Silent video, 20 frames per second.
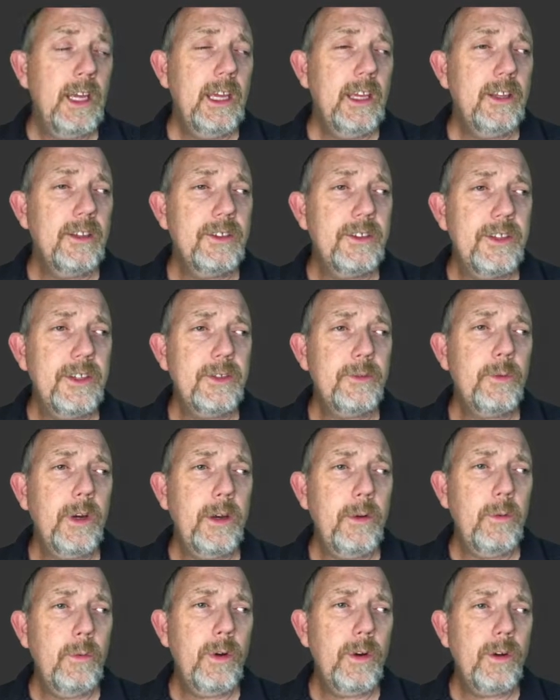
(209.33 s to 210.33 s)
is this
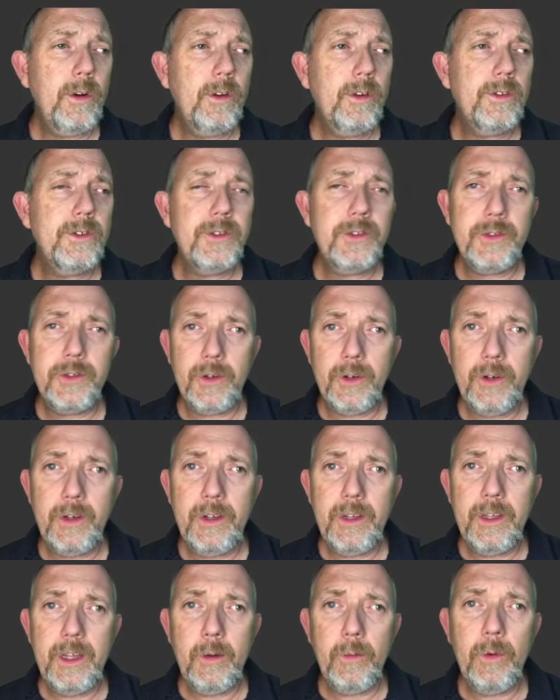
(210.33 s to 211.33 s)
way we're
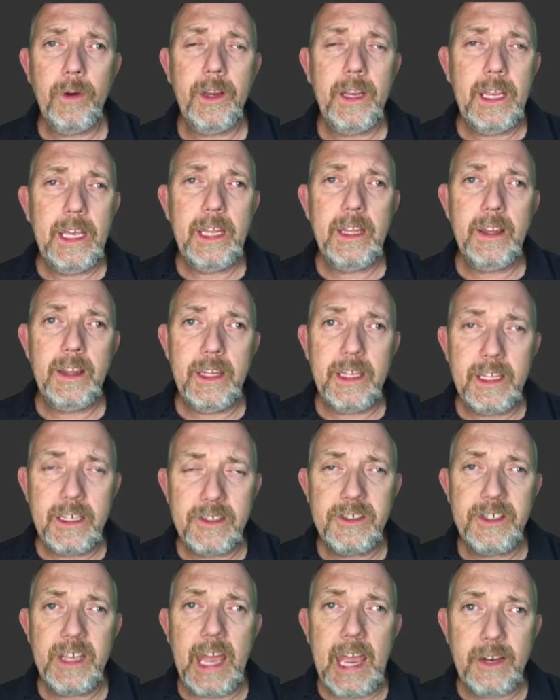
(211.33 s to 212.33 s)
certain that we're getting the
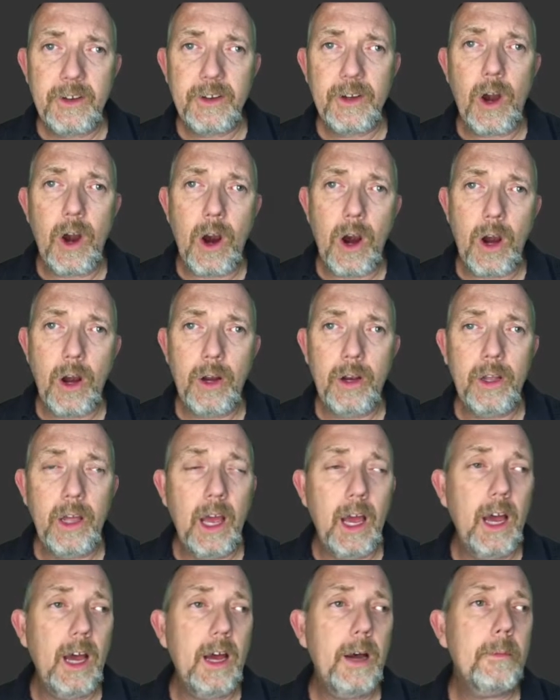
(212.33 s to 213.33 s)
exact card
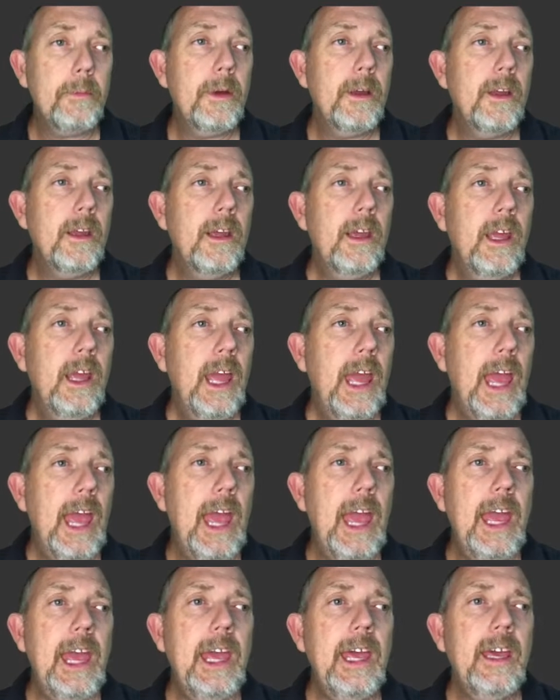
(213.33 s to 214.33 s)
up
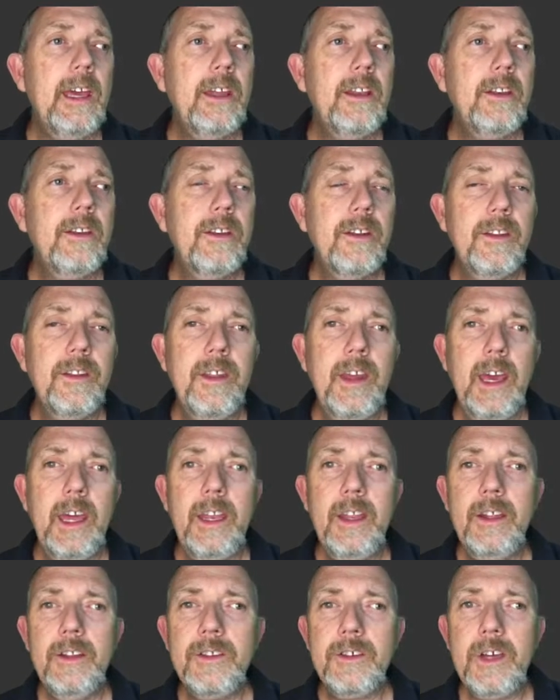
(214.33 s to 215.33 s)
and that
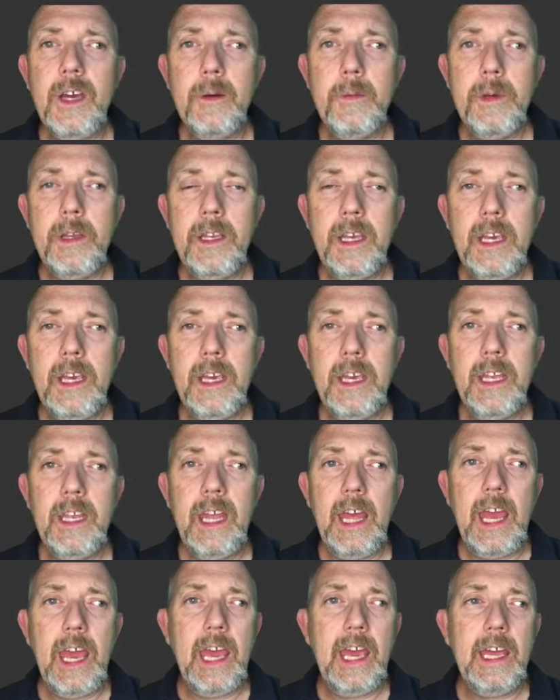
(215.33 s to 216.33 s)
it's coming
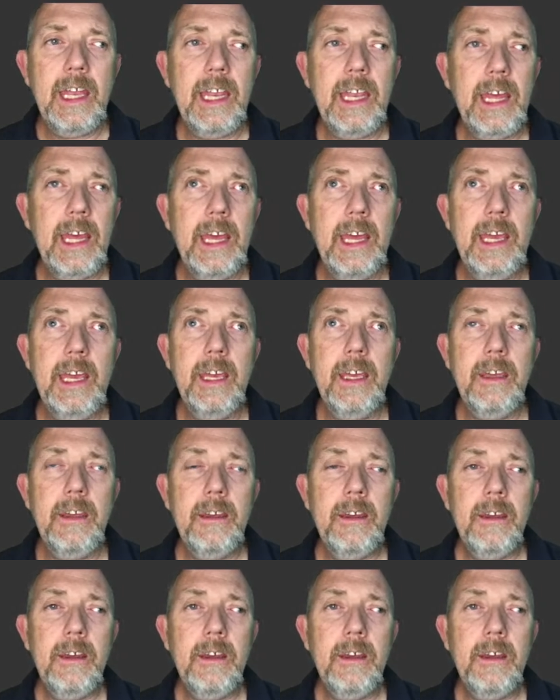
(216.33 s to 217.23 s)
in at a